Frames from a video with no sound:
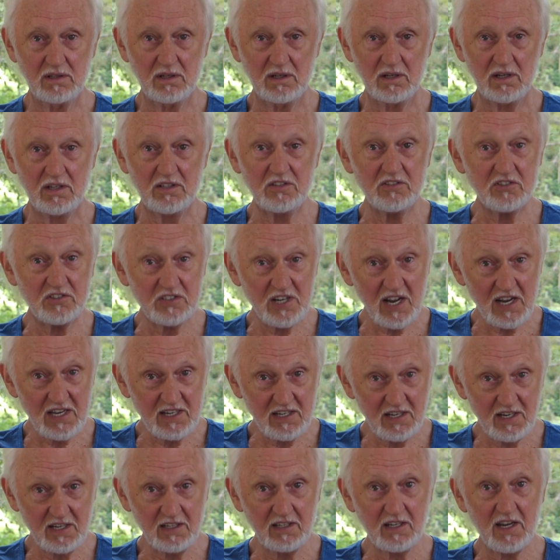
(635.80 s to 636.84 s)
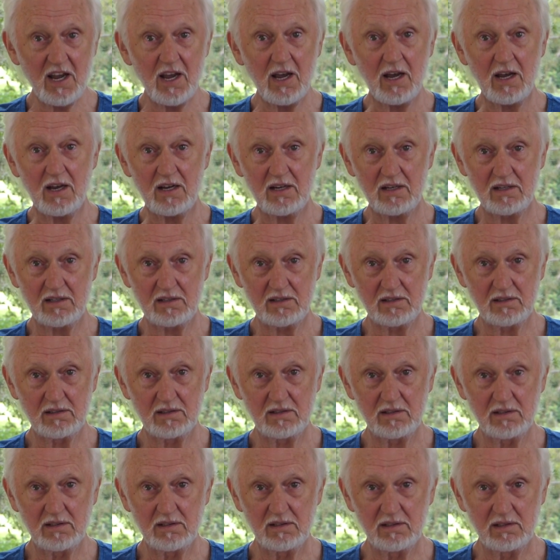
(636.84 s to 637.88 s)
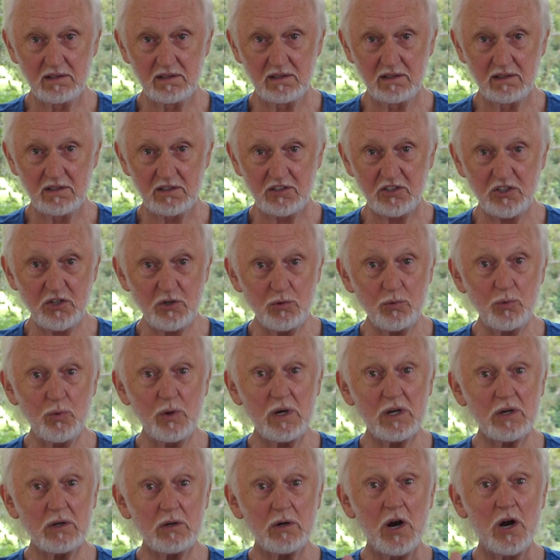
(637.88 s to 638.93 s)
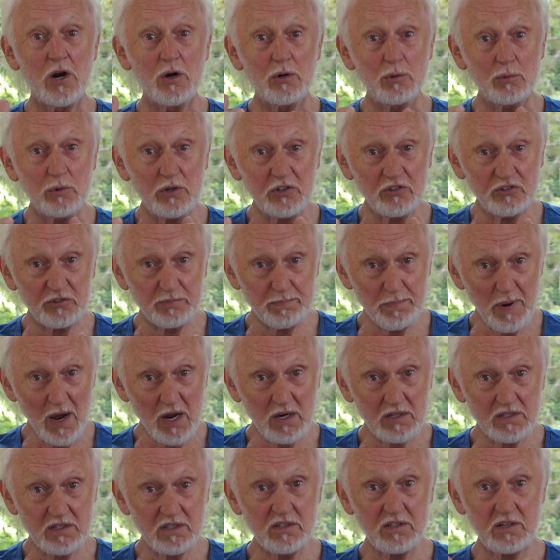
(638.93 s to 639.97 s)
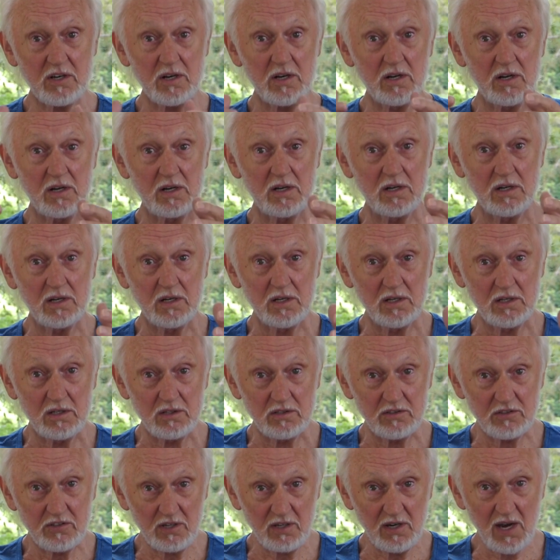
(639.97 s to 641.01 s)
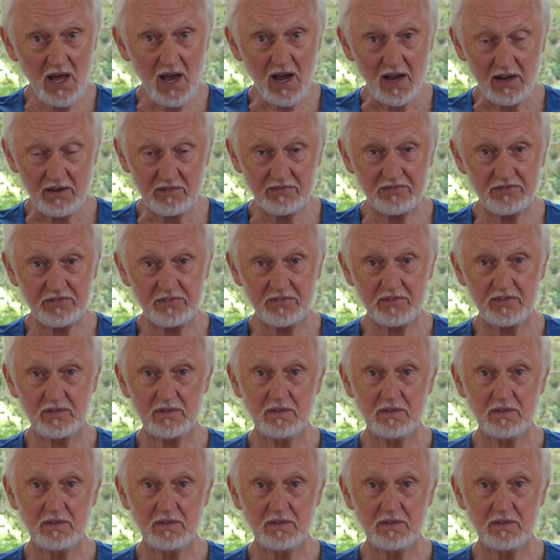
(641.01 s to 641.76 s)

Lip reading: It's taking care. You will respond to life.